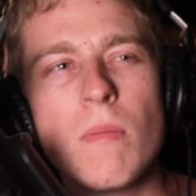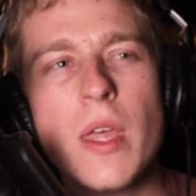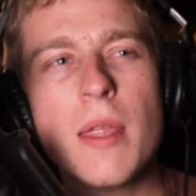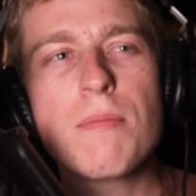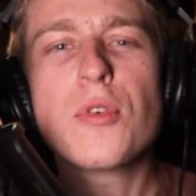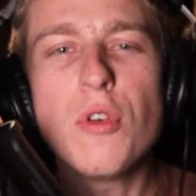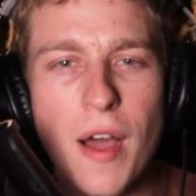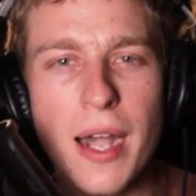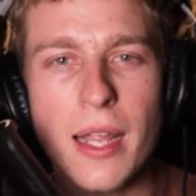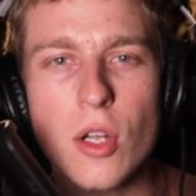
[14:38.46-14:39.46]
improve
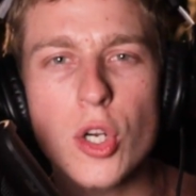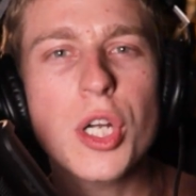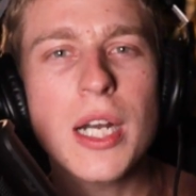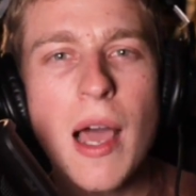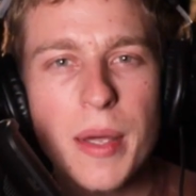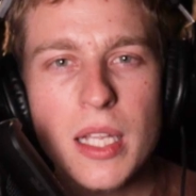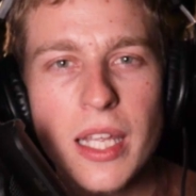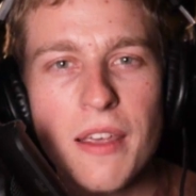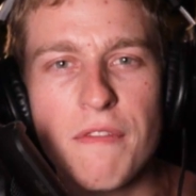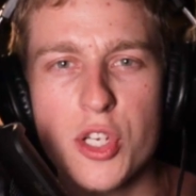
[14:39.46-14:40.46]
on it
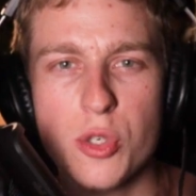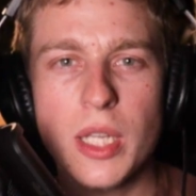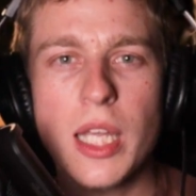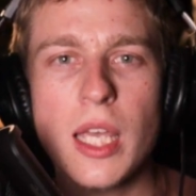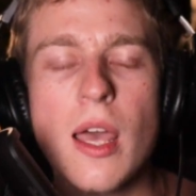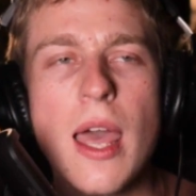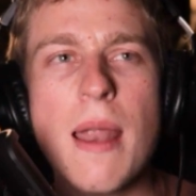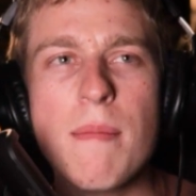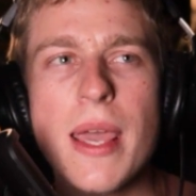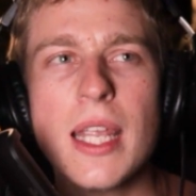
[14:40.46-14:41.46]
ergonomically, visually,
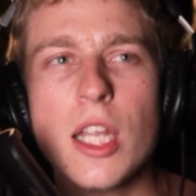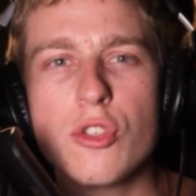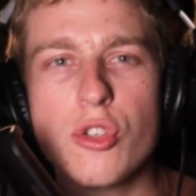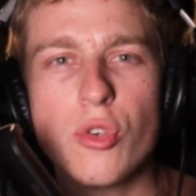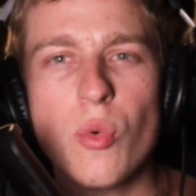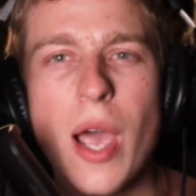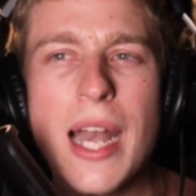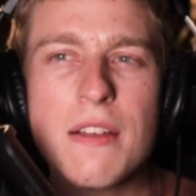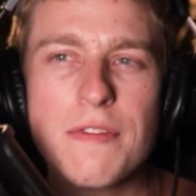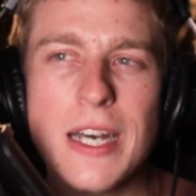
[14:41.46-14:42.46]
and make it into
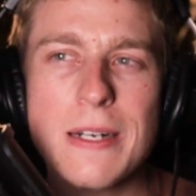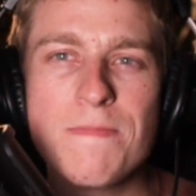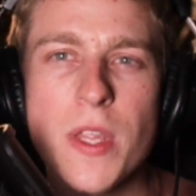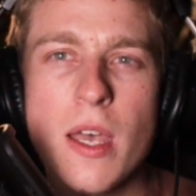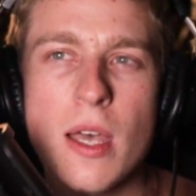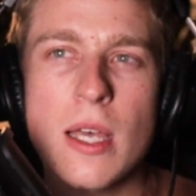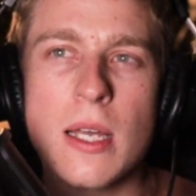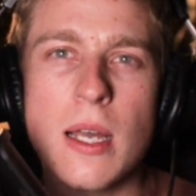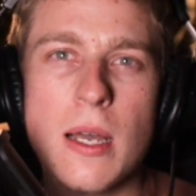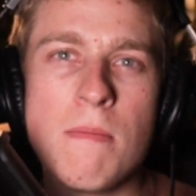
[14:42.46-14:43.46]
kind of
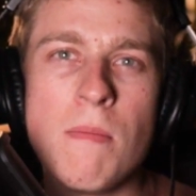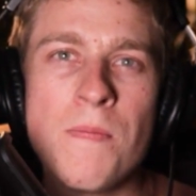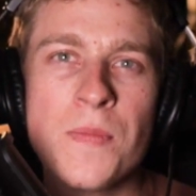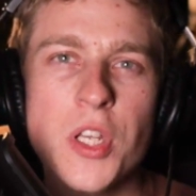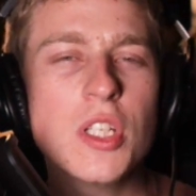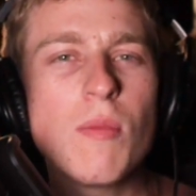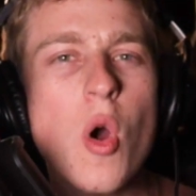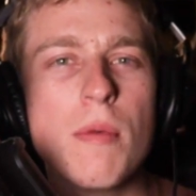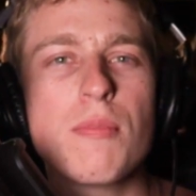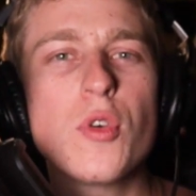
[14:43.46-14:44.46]
just a
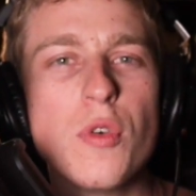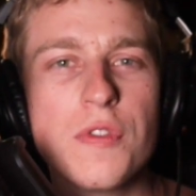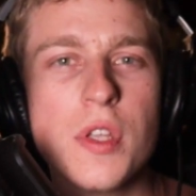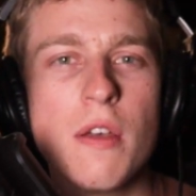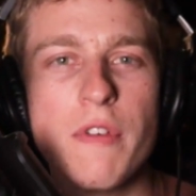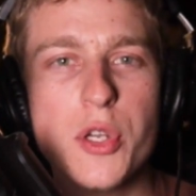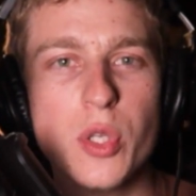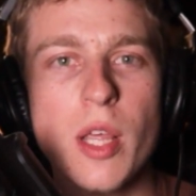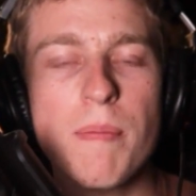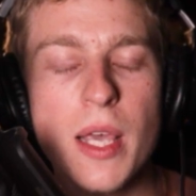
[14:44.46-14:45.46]
more improved,
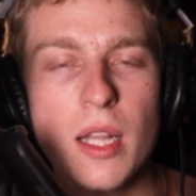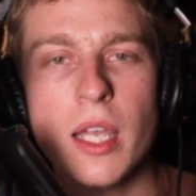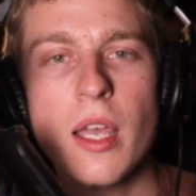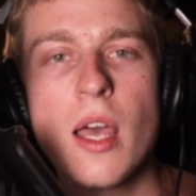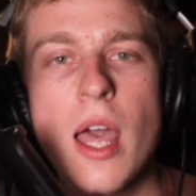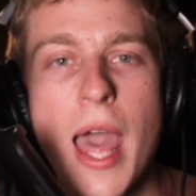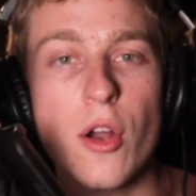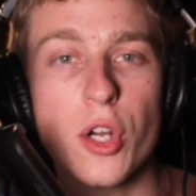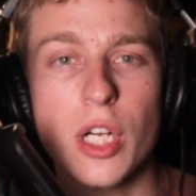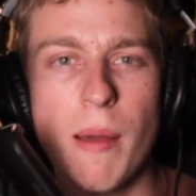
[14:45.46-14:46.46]
visually appealing, and
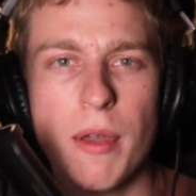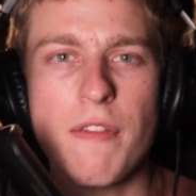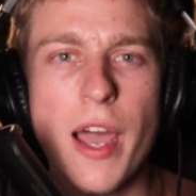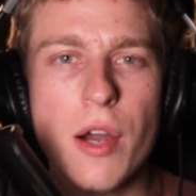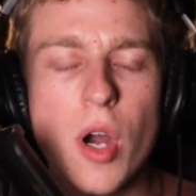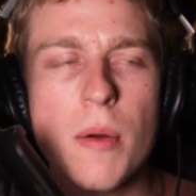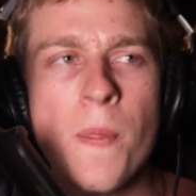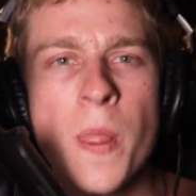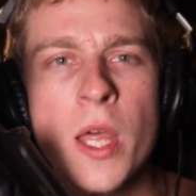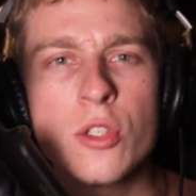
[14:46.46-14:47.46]
ergonomic firearm.
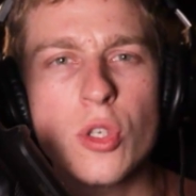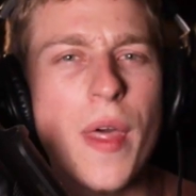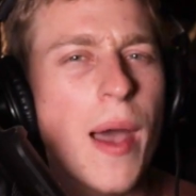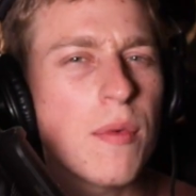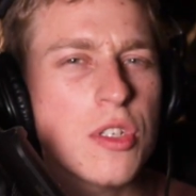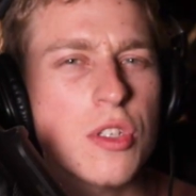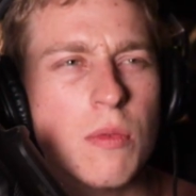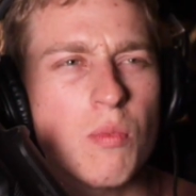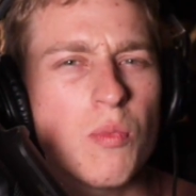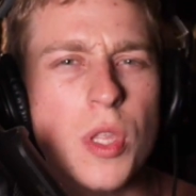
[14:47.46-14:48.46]
So that was
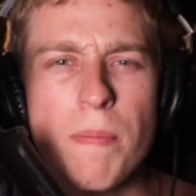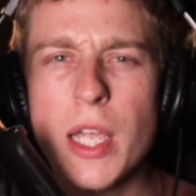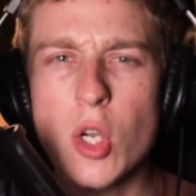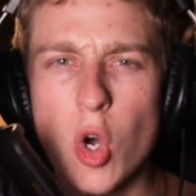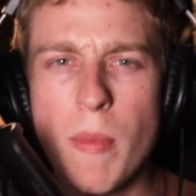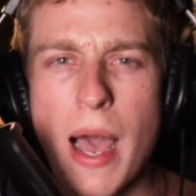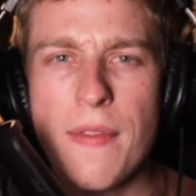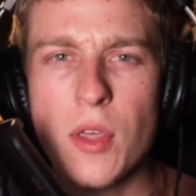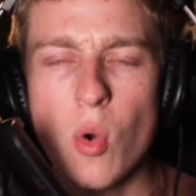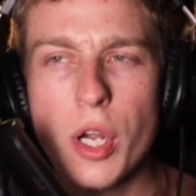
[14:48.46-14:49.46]
the big goal
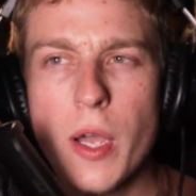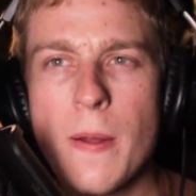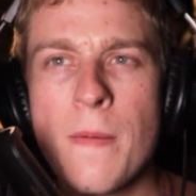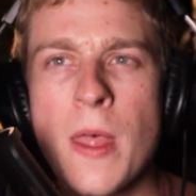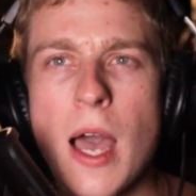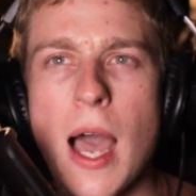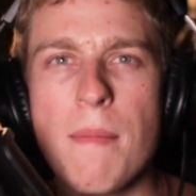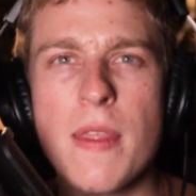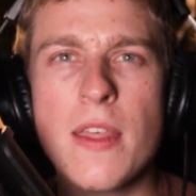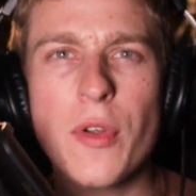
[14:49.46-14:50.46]
behind the Orca.
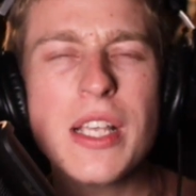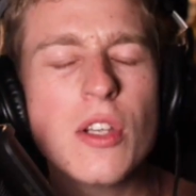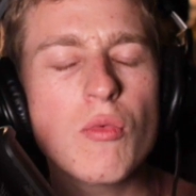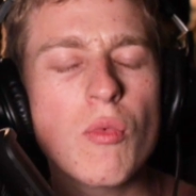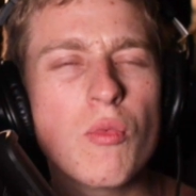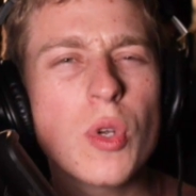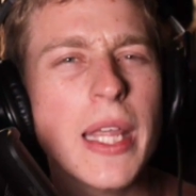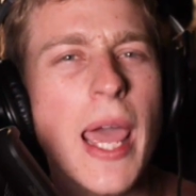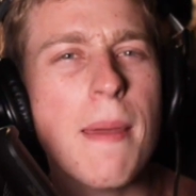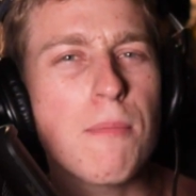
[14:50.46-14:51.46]
There isn't
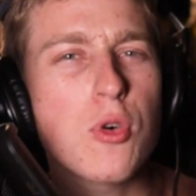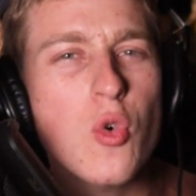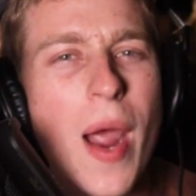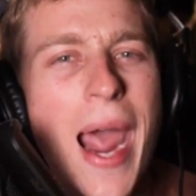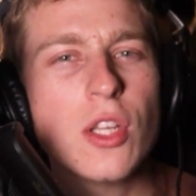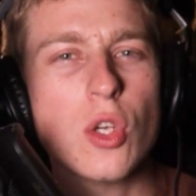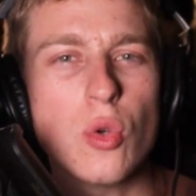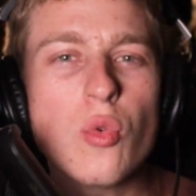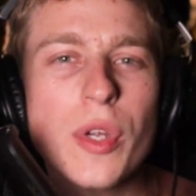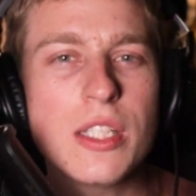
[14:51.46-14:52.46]
really a
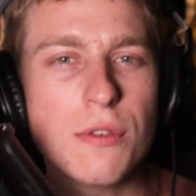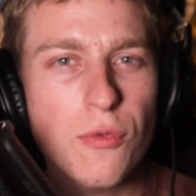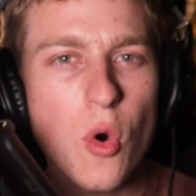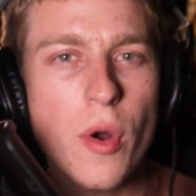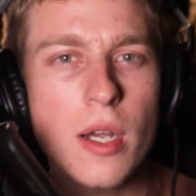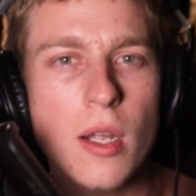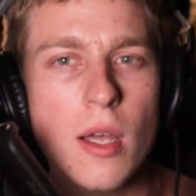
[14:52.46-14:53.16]
practical reason for it.